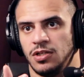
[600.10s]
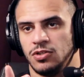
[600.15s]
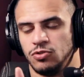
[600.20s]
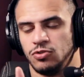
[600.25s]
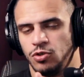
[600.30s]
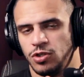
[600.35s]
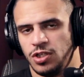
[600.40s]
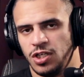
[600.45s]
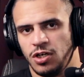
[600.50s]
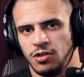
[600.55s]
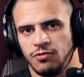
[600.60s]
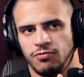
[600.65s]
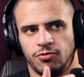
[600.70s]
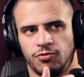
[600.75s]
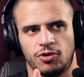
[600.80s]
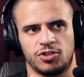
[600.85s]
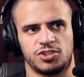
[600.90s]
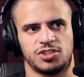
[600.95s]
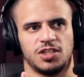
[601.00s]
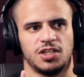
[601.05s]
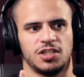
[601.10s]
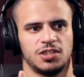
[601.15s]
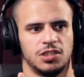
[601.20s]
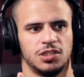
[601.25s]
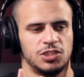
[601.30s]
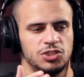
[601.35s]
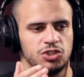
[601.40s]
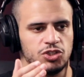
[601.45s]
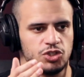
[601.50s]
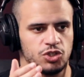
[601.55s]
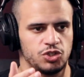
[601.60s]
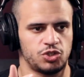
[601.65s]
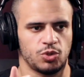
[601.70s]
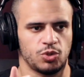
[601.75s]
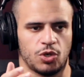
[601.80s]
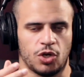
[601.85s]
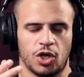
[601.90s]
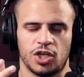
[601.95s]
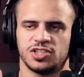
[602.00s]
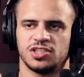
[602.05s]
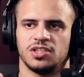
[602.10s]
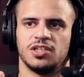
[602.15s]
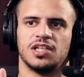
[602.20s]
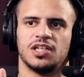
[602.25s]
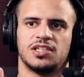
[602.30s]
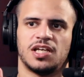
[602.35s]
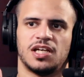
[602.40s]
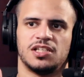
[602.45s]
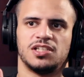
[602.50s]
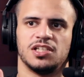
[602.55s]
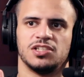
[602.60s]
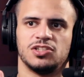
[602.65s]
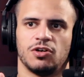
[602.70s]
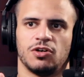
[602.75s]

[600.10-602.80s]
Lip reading: Today, unfortunately, jiu-jitsu lost that essence